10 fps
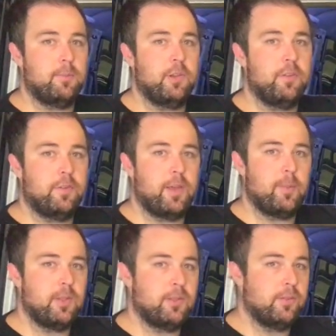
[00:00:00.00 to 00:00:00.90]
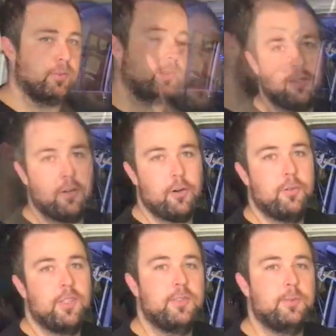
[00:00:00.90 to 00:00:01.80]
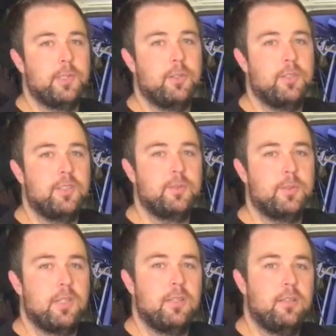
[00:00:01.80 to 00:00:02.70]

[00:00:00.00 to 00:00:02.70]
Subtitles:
a fair bit to it. The whole reason we got this one